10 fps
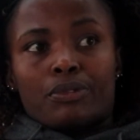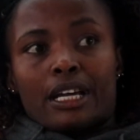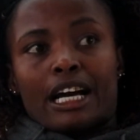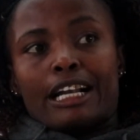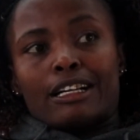We
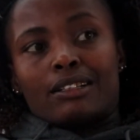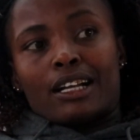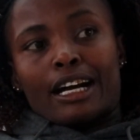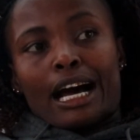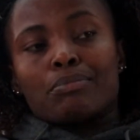can
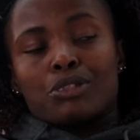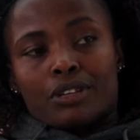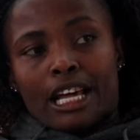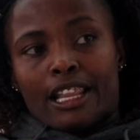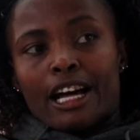come
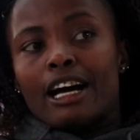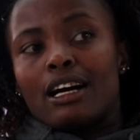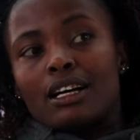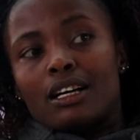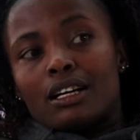together,
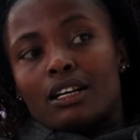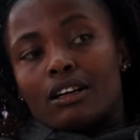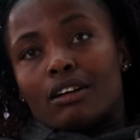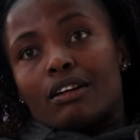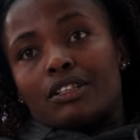
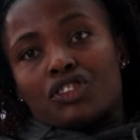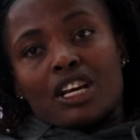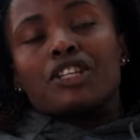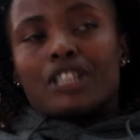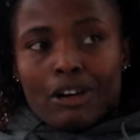
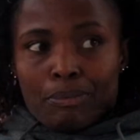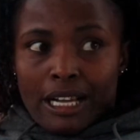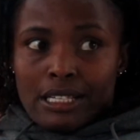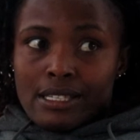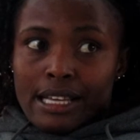change our
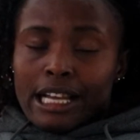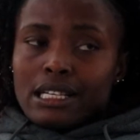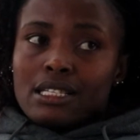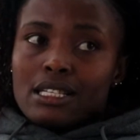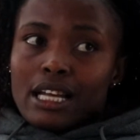mindset,
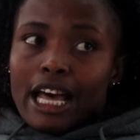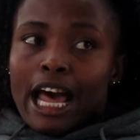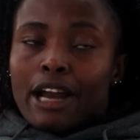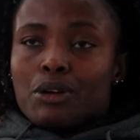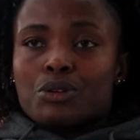
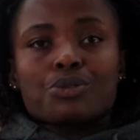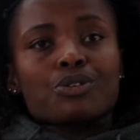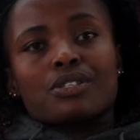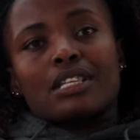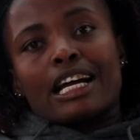and
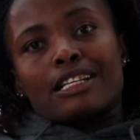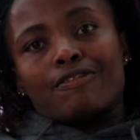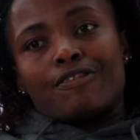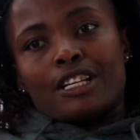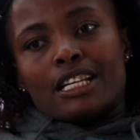also start
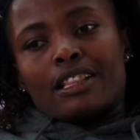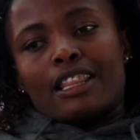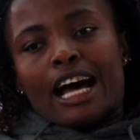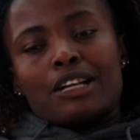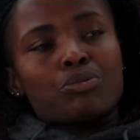feeling
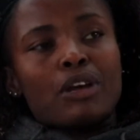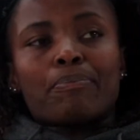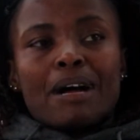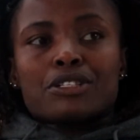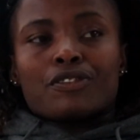that we are
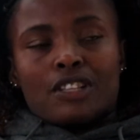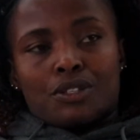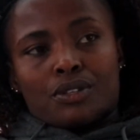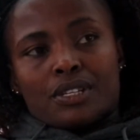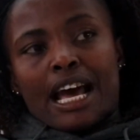part of
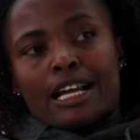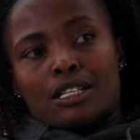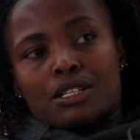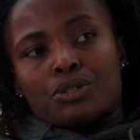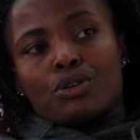this
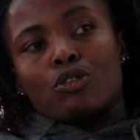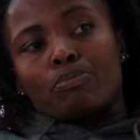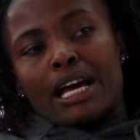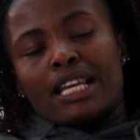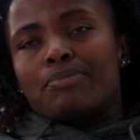society. So
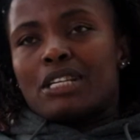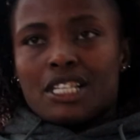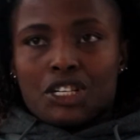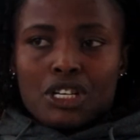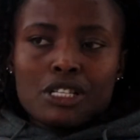my
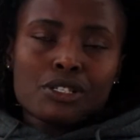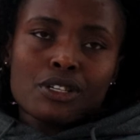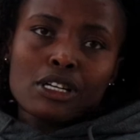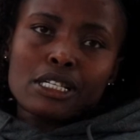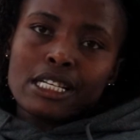limitations
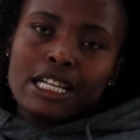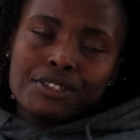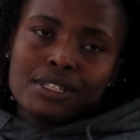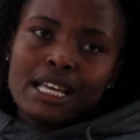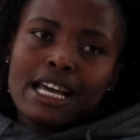don't
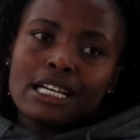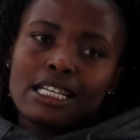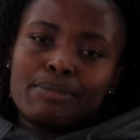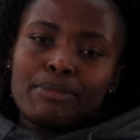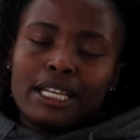
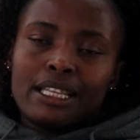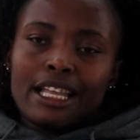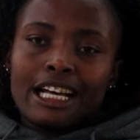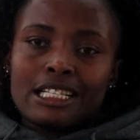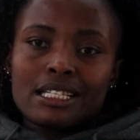necessarily mean
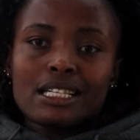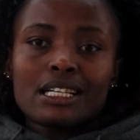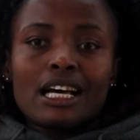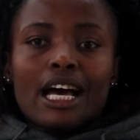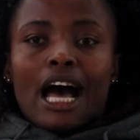that
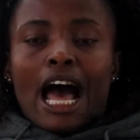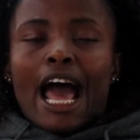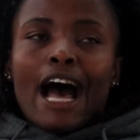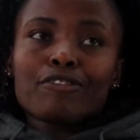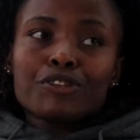I
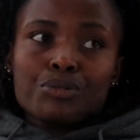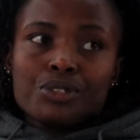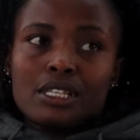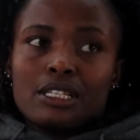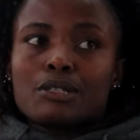have to
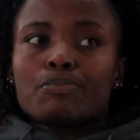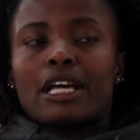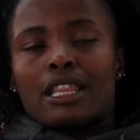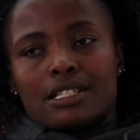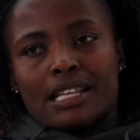sit
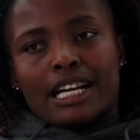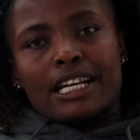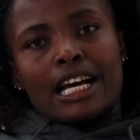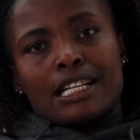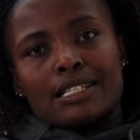by the
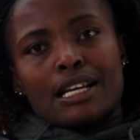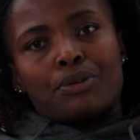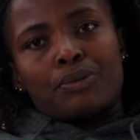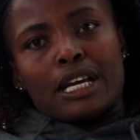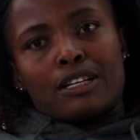sidelines
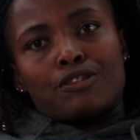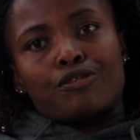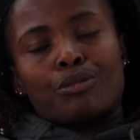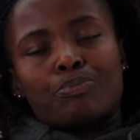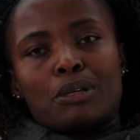and wait
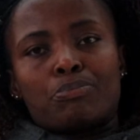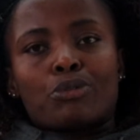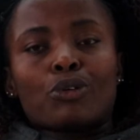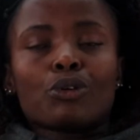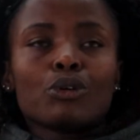for
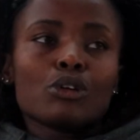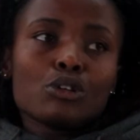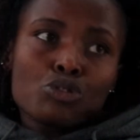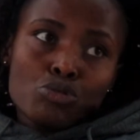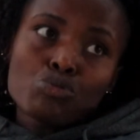people
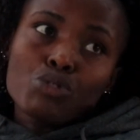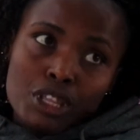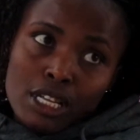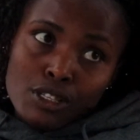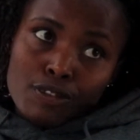to do
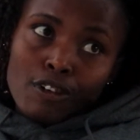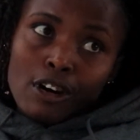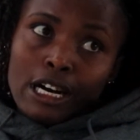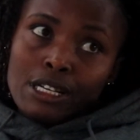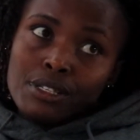things
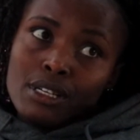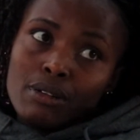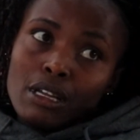for us.